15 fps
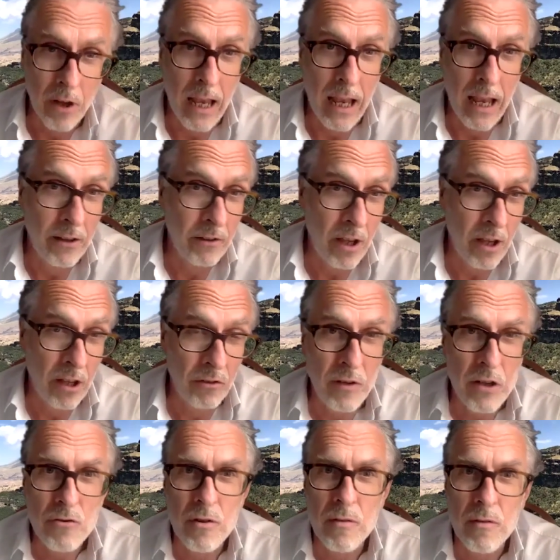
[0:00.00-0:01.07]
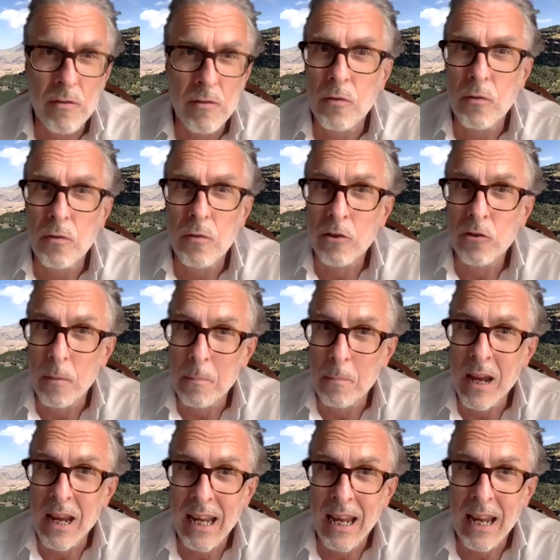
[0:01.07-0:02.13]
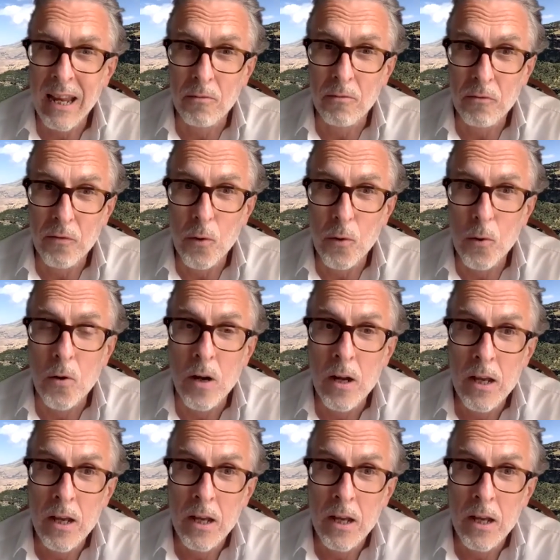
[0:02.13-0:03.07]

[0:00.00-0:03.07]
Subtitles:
a feature of this virus that may account for